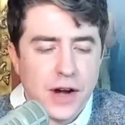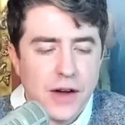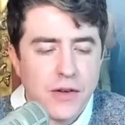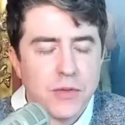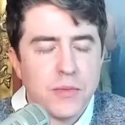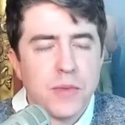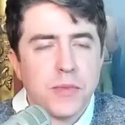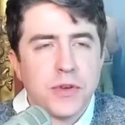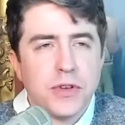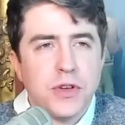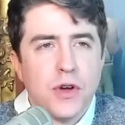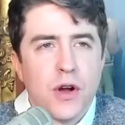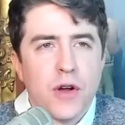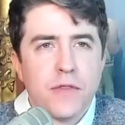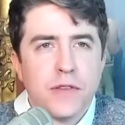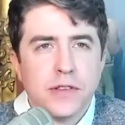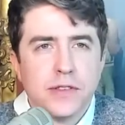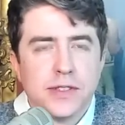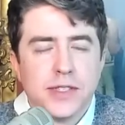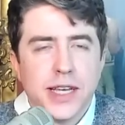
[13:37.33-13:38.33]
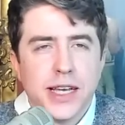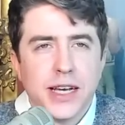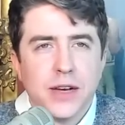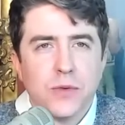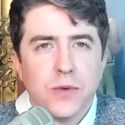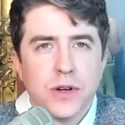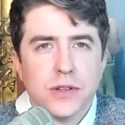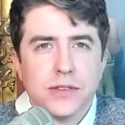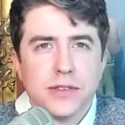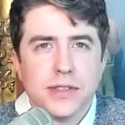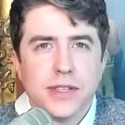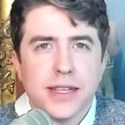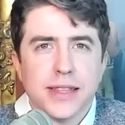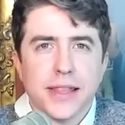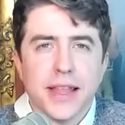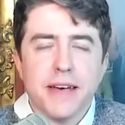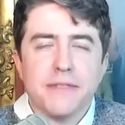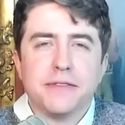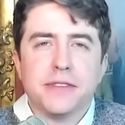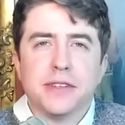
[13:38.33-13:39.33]
I remember Yarvin saying once that
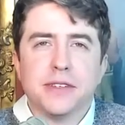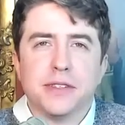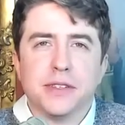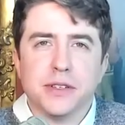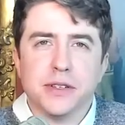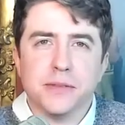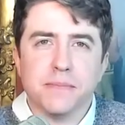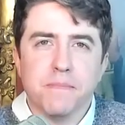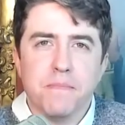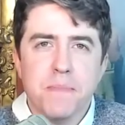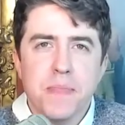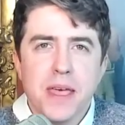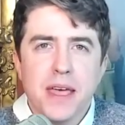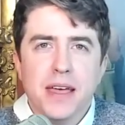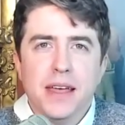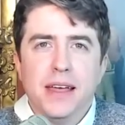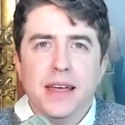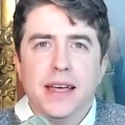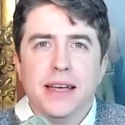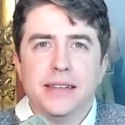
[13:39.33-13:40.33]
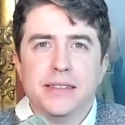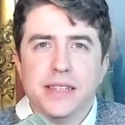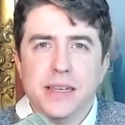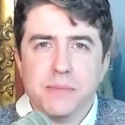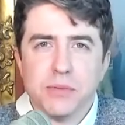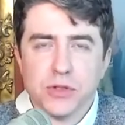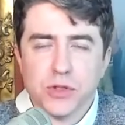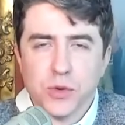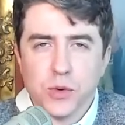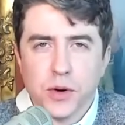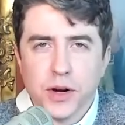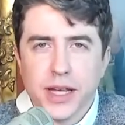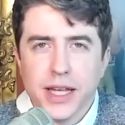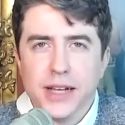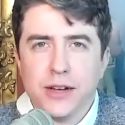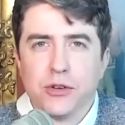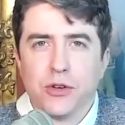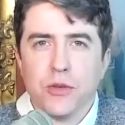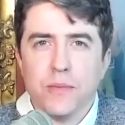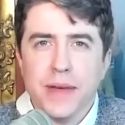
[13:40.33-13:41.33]
leftism is able to work
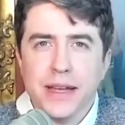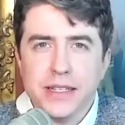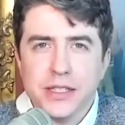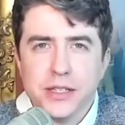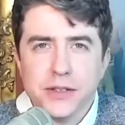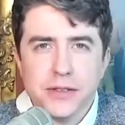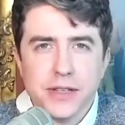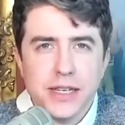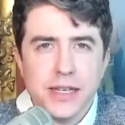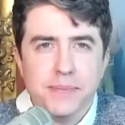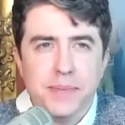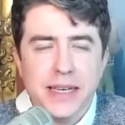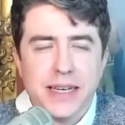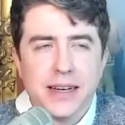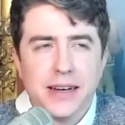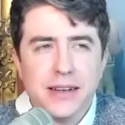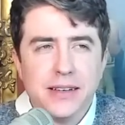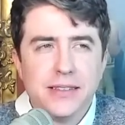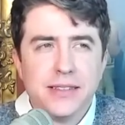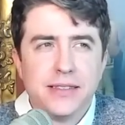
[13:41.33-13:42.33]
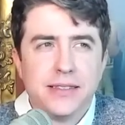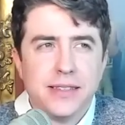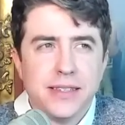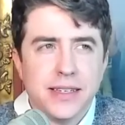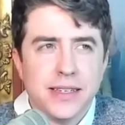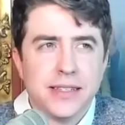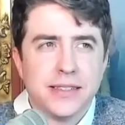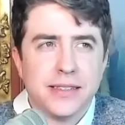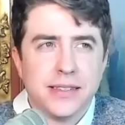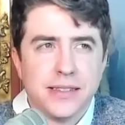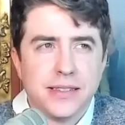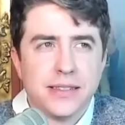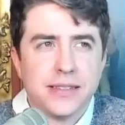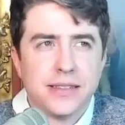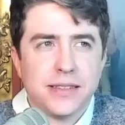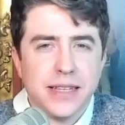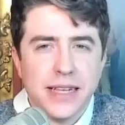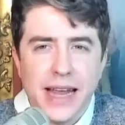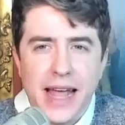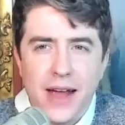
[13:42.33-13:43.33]
incrementally because
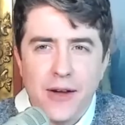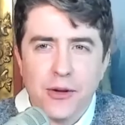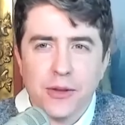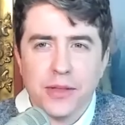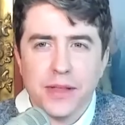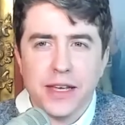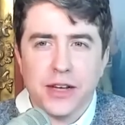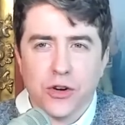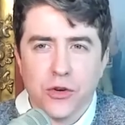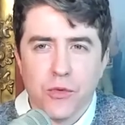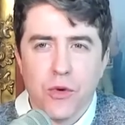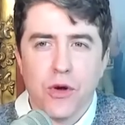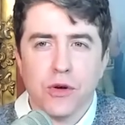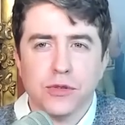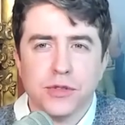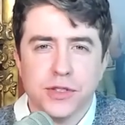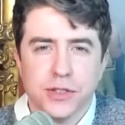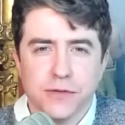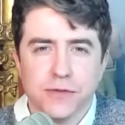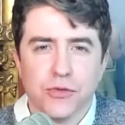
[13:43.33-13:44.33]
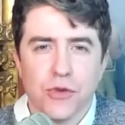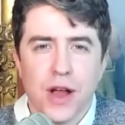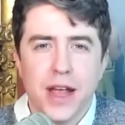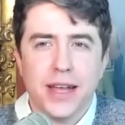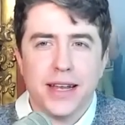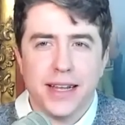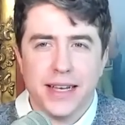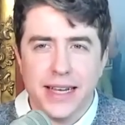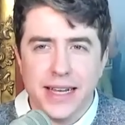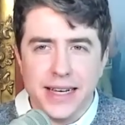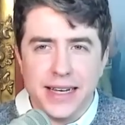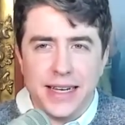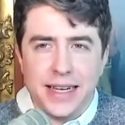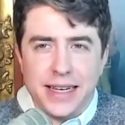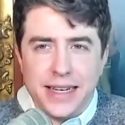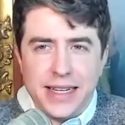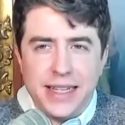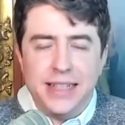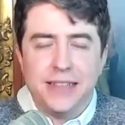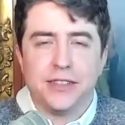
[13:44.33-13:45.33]
it's inherently corrosive, right?
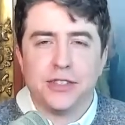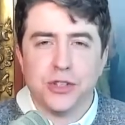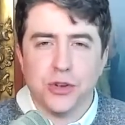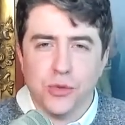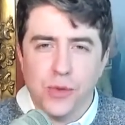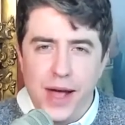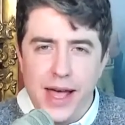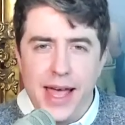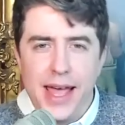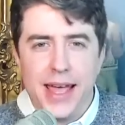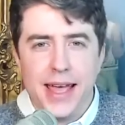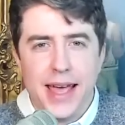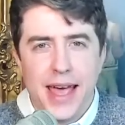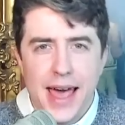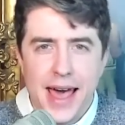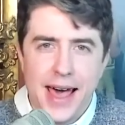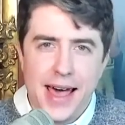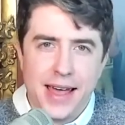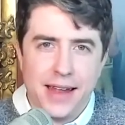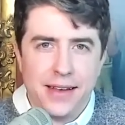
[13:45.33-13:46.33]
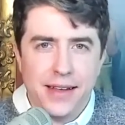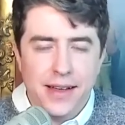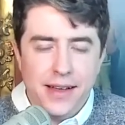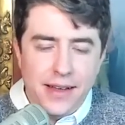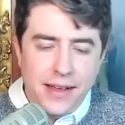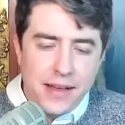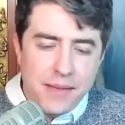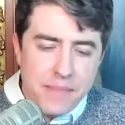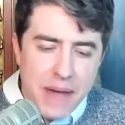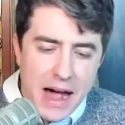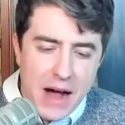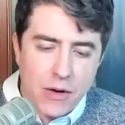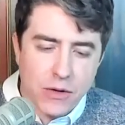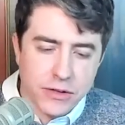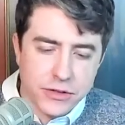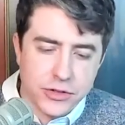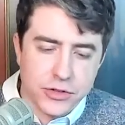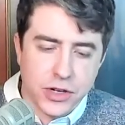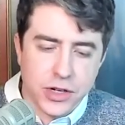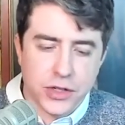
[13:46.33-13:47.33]
It eats away at
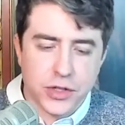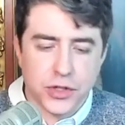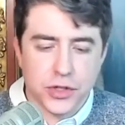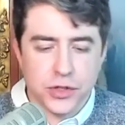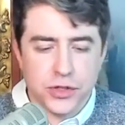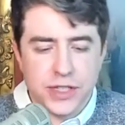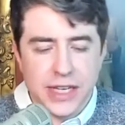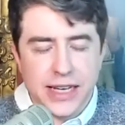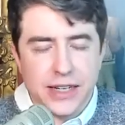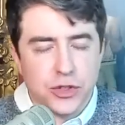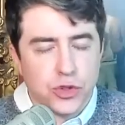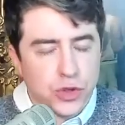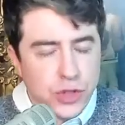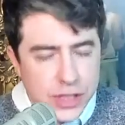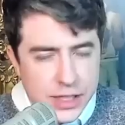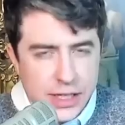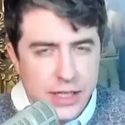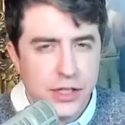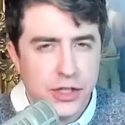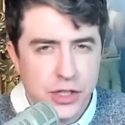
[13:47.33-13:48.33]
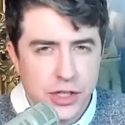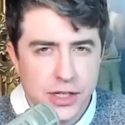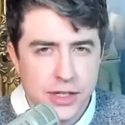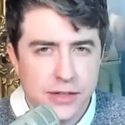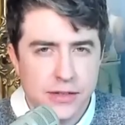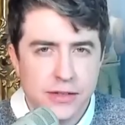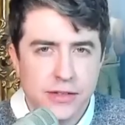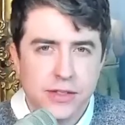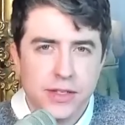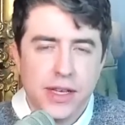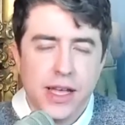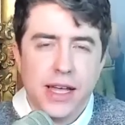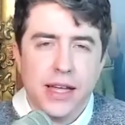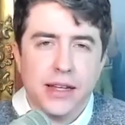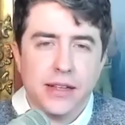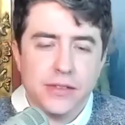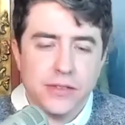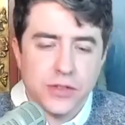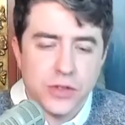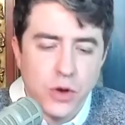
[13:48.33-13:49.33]
power structures, at traditions,
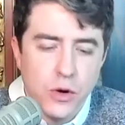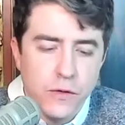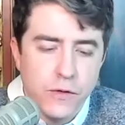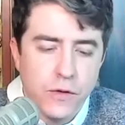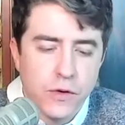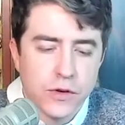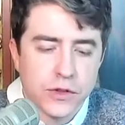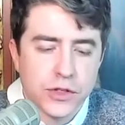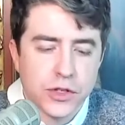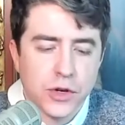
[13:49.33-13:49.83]
and so forth.